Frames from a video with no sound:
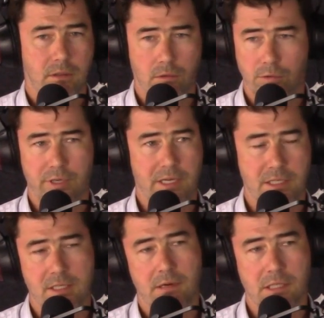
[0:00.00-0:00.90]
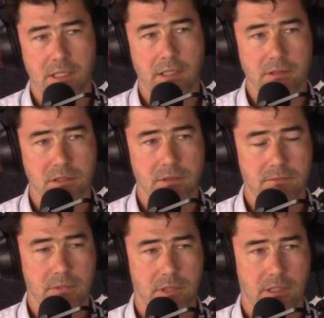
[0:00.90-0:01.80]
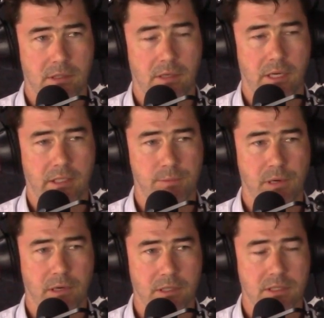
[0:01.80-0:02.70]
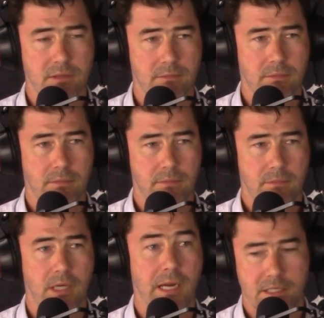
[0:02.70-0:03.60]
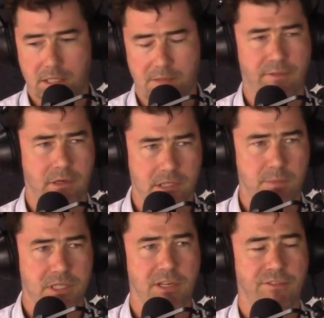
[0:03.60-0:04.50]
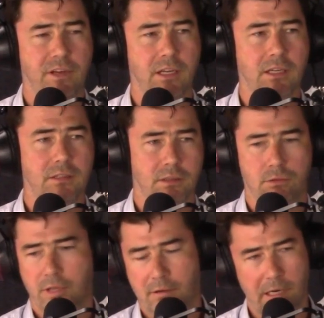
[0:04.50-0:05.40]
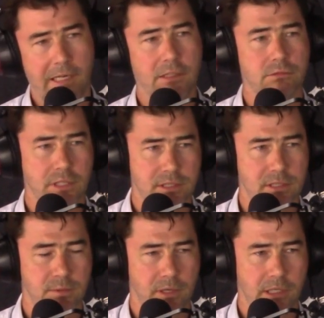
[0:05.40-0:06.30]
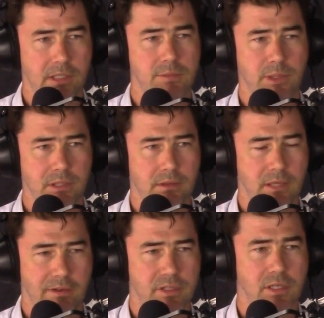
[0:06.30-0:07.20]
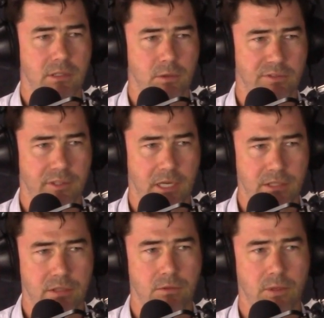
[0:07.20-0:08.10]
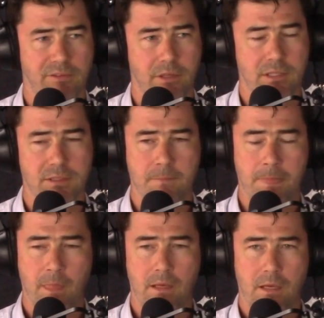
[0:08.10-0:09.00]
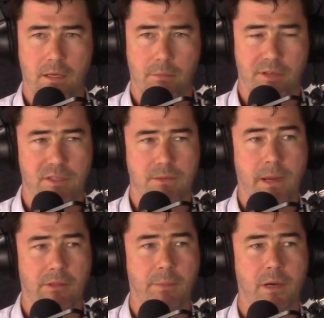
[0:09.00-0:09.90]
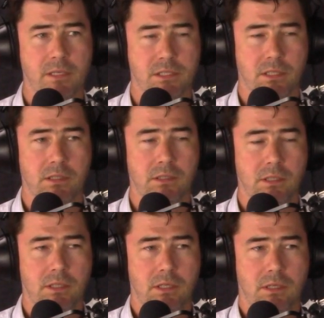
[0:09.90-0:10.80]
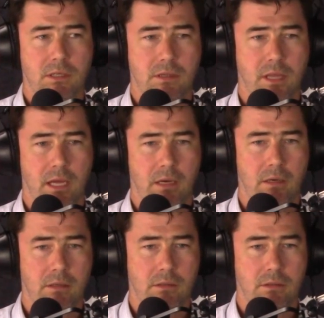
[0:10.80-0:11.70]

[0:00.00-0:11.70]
all the necessary skills and, and experience unless it's a very specific or there are legal reasons why you need to be have a certain qualification or whatever it is but if it's about the person then